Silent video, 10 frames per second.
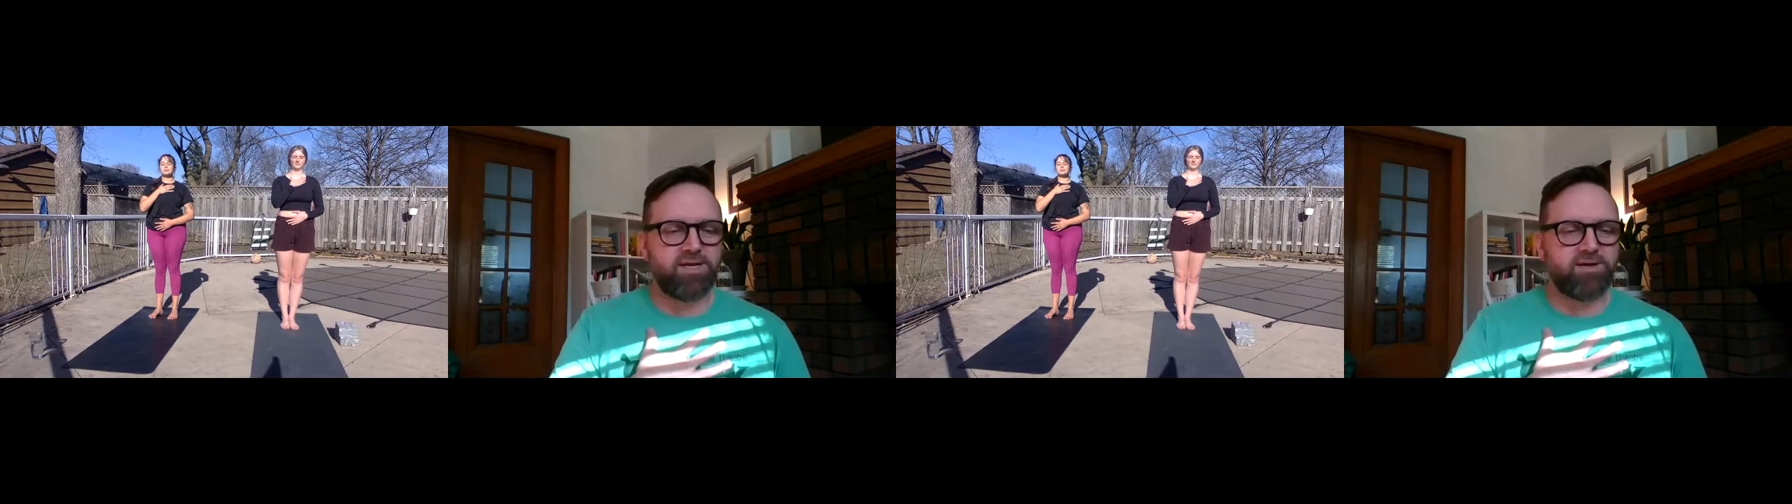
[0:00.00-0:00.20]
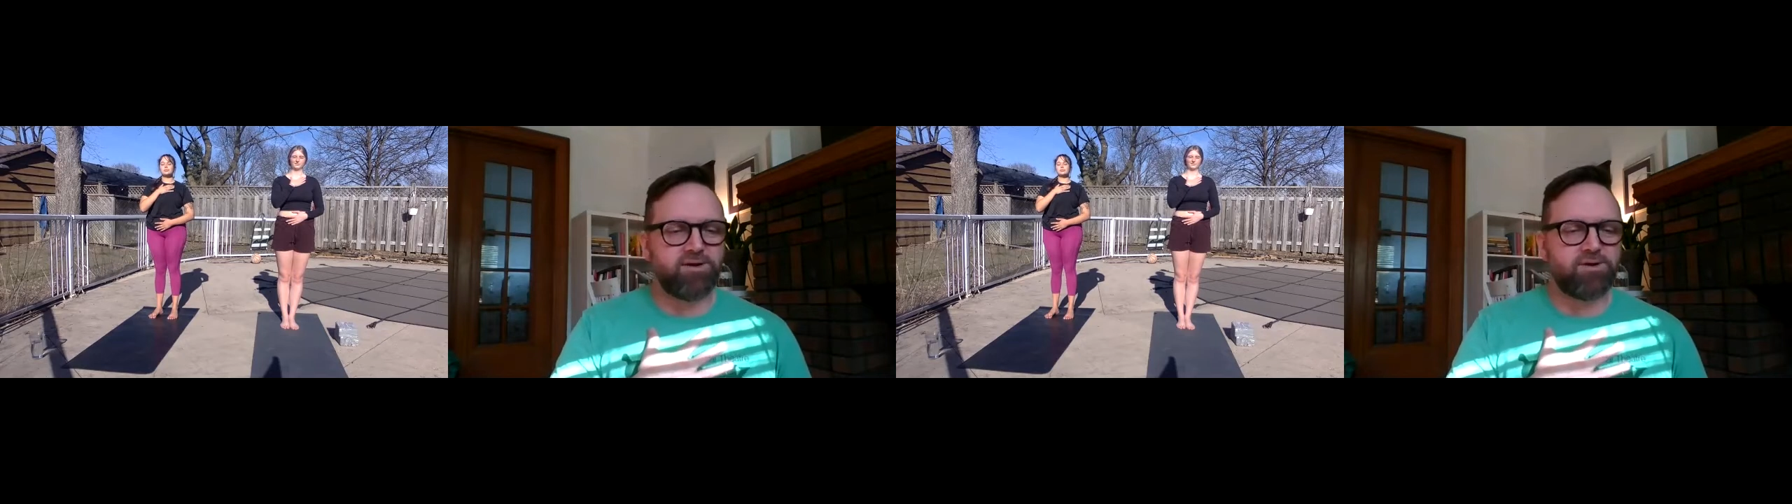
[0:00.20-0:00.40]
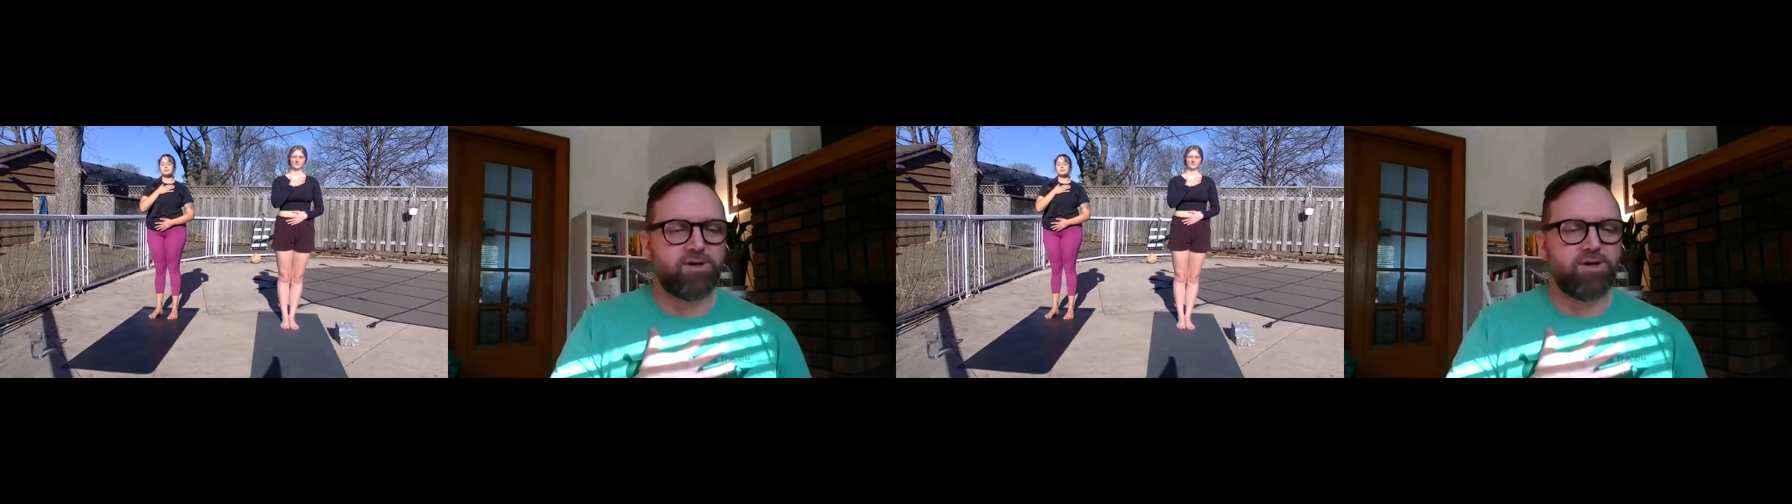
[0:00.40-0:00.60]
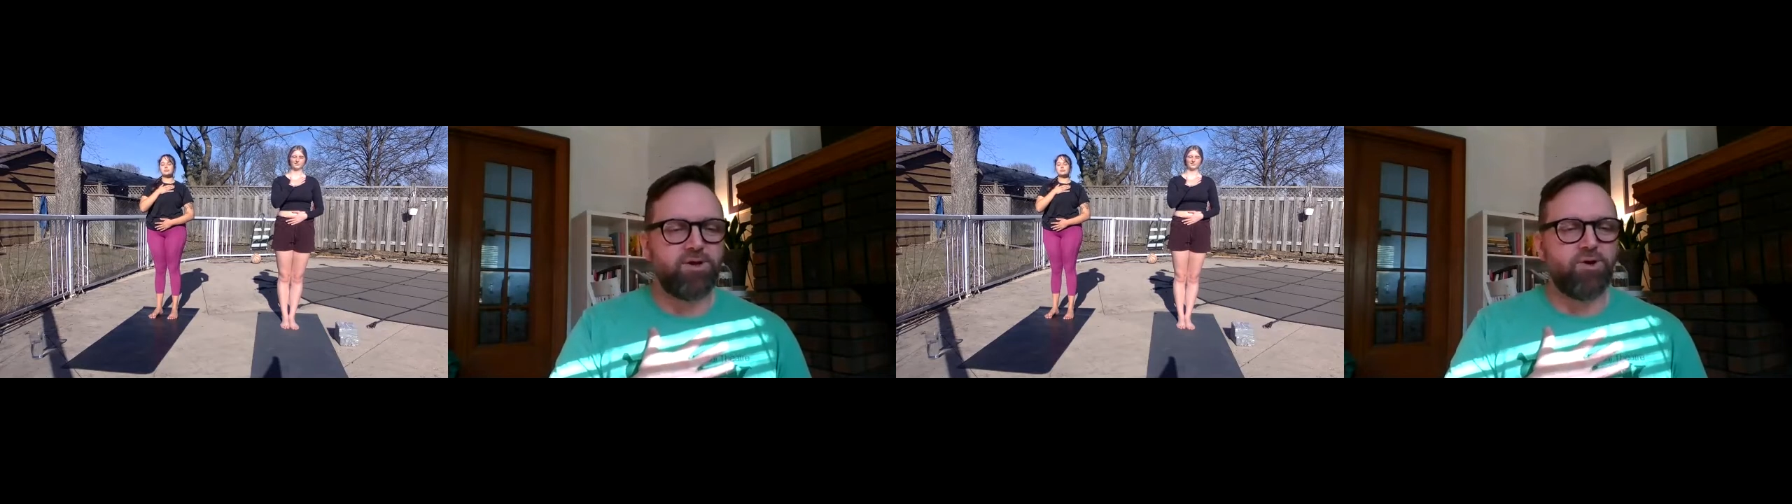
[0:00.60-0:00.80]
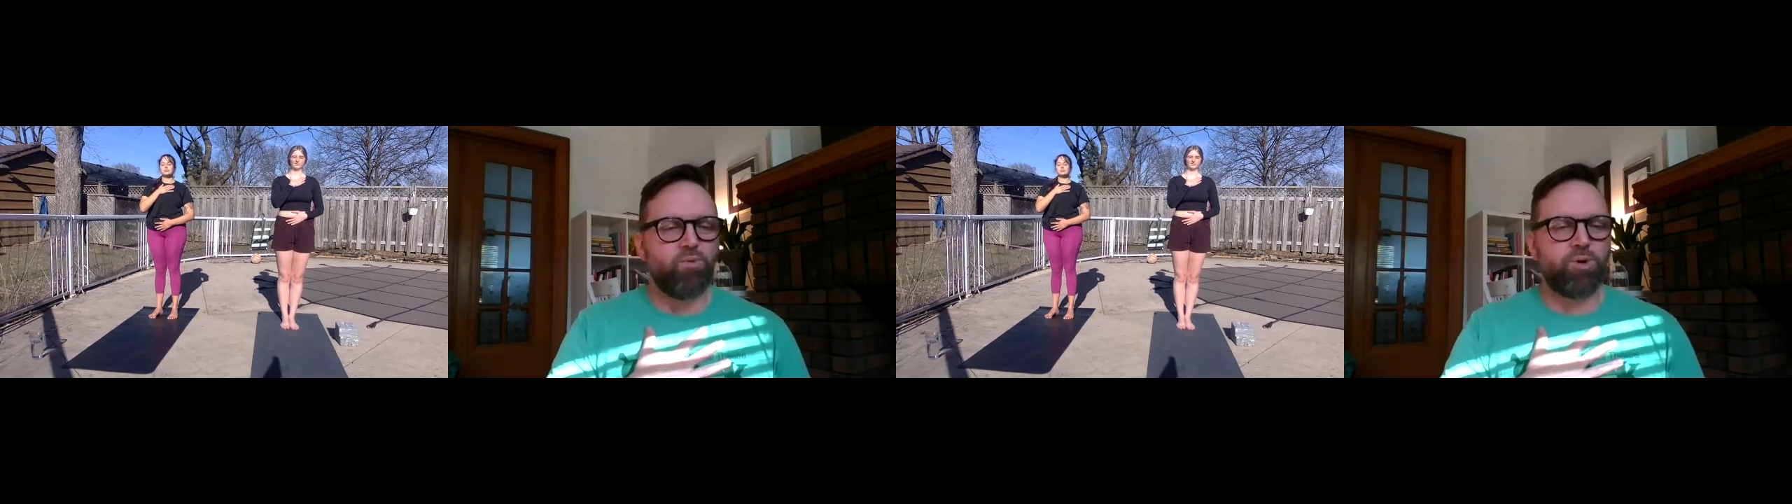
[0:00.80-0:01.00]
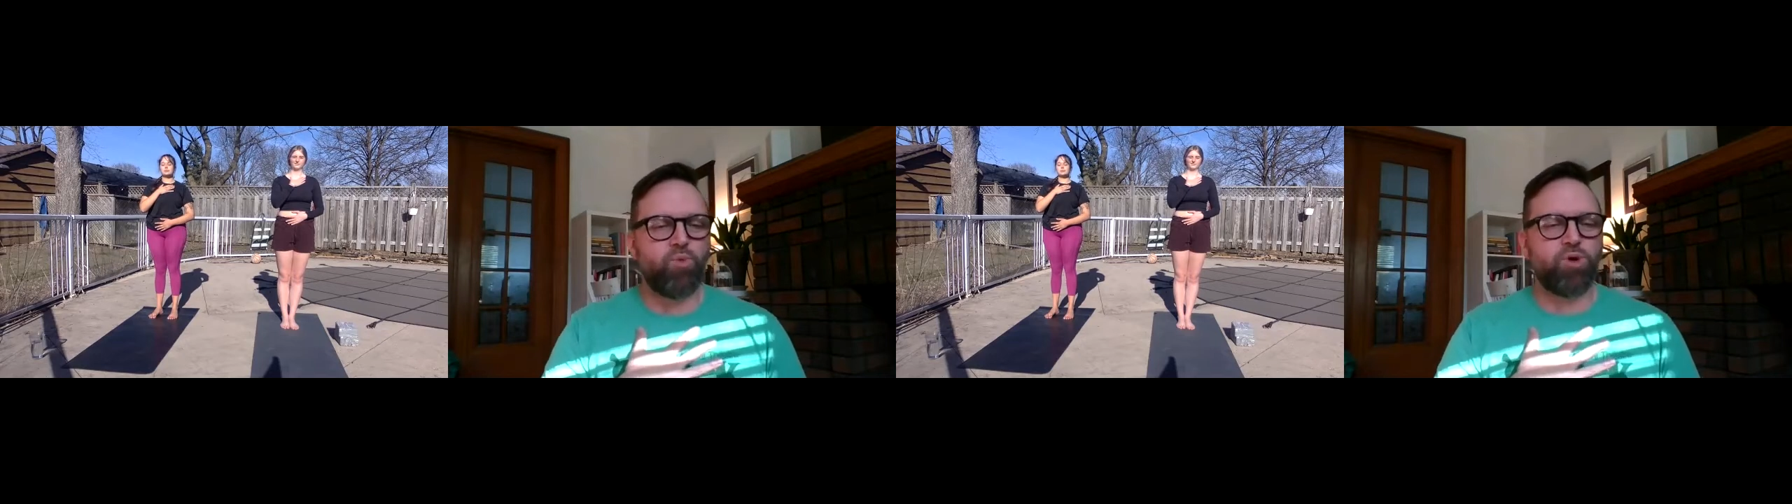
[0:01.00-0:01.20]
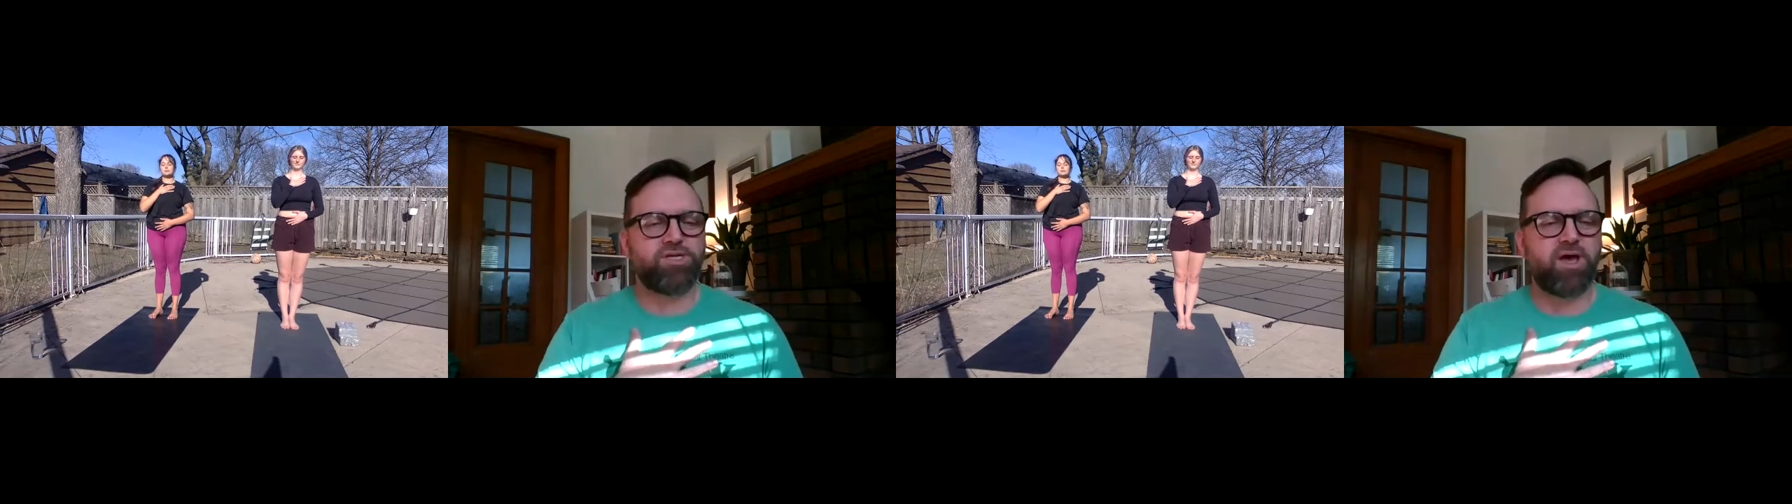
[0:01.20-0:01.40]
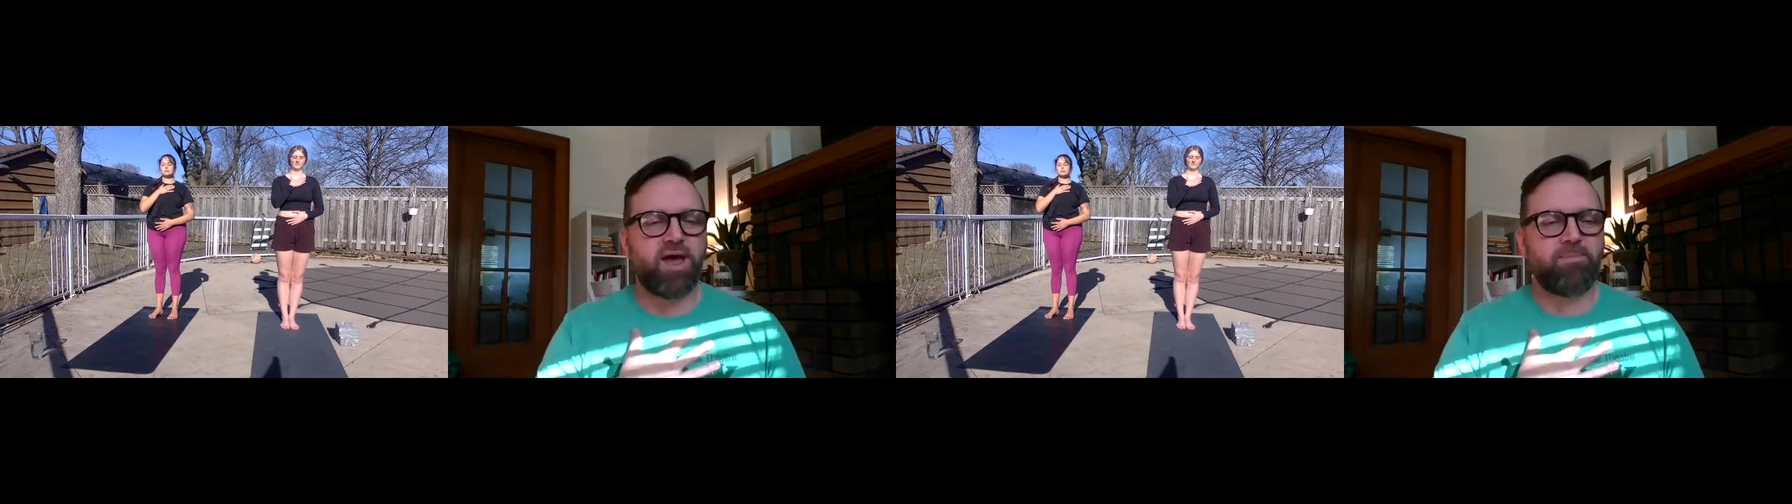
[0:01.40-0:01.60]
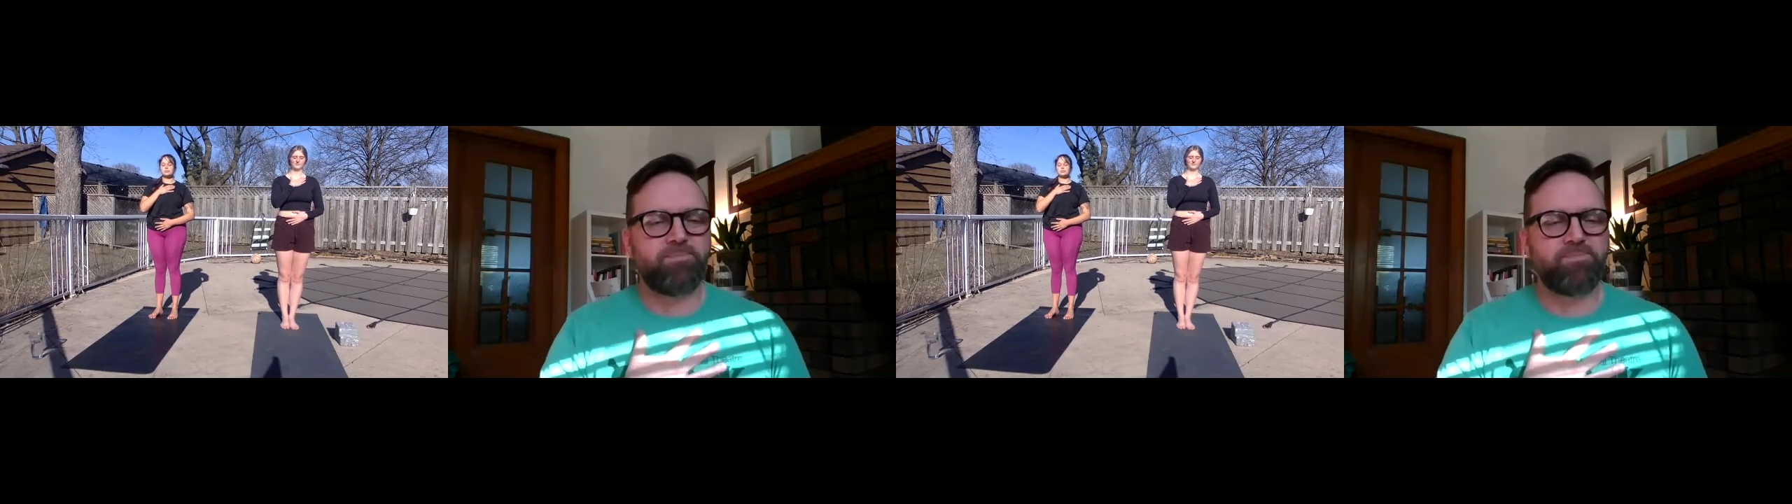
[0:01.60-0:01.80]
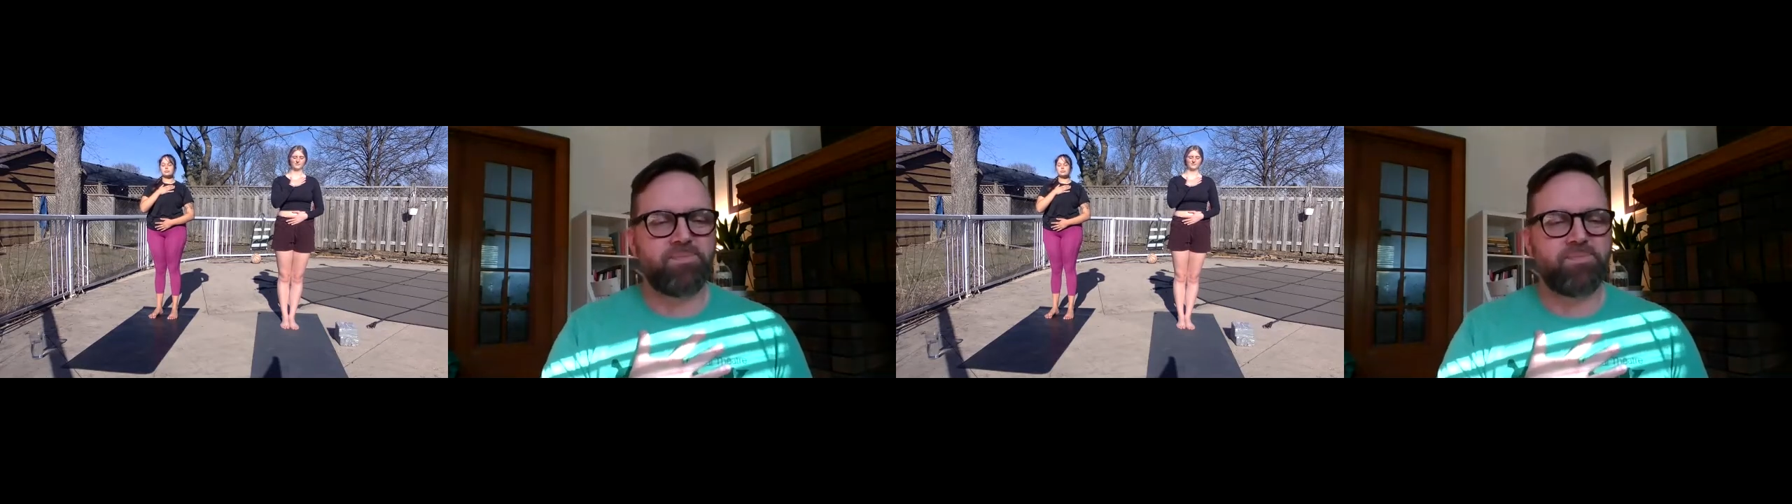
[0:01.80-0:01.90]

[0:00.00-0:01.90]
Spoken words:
here. One more time.